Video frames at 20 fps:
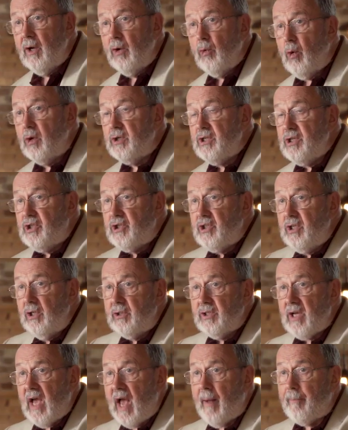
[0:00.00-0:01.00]
what is
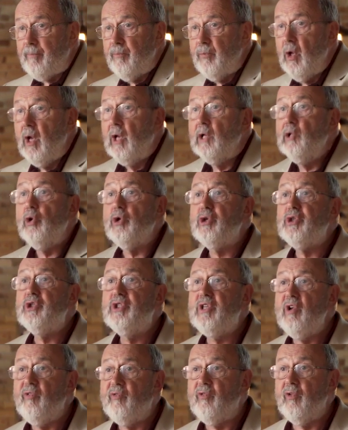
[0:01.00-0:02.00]
still to happen, looks
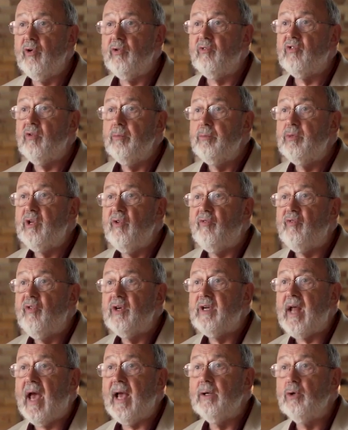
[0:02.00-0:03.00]
different from
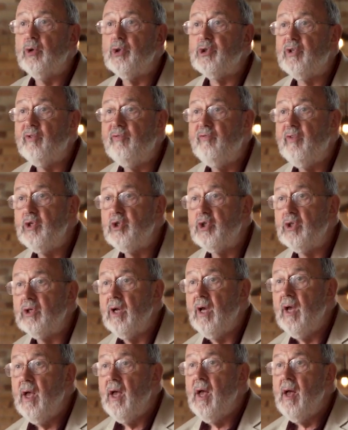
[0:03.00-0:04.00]
different angles of vision,
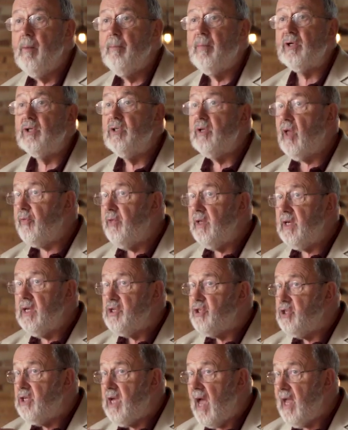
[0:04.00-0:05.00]
but nothing
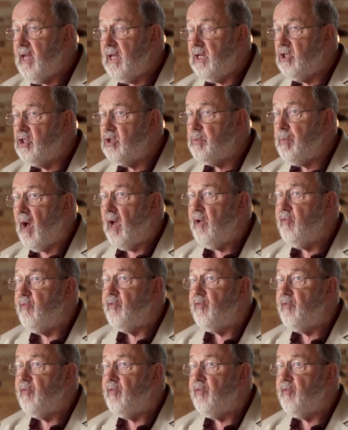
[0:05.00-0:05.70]
is gained by